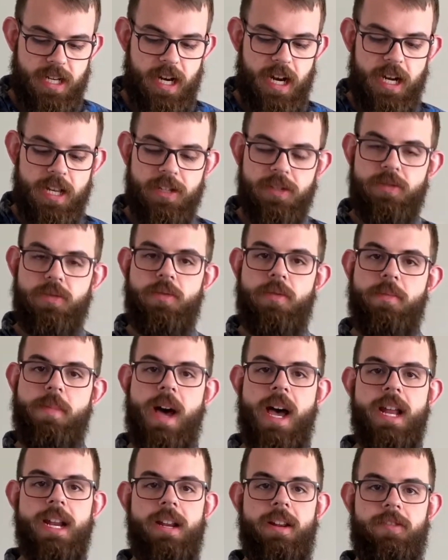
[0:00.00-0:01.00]
and he's
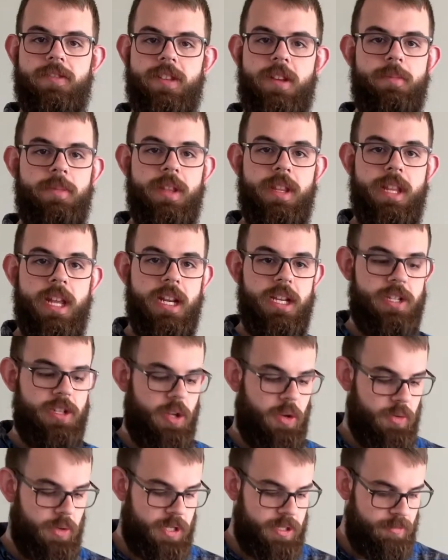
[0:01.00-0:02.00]
reminded of something that he's
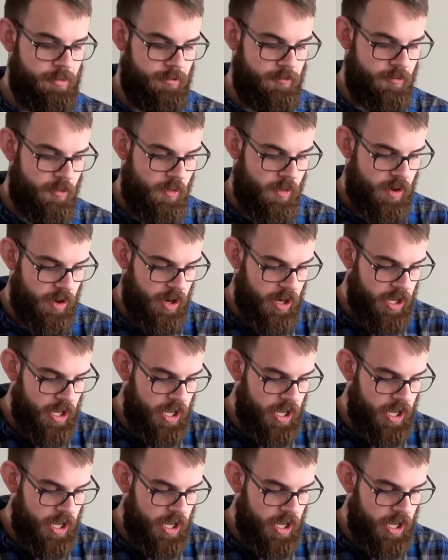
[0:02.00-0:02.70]
told us before.